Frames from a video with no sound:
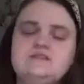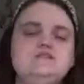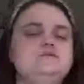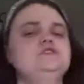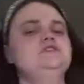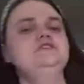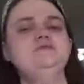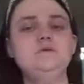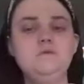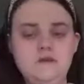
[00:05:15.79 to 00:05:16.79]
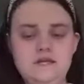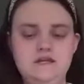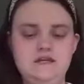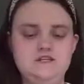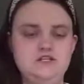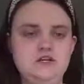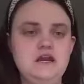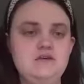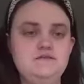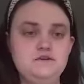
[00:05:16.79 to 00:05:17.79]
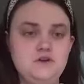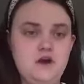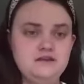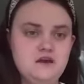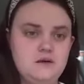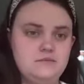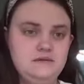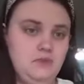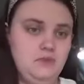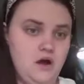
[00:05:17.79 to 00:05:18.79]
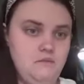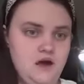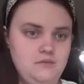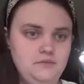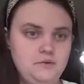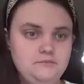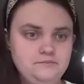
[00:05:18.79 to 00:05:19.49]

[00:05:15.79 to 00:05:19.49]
So what you're going to do for week is you're going to have your non-dominant palm up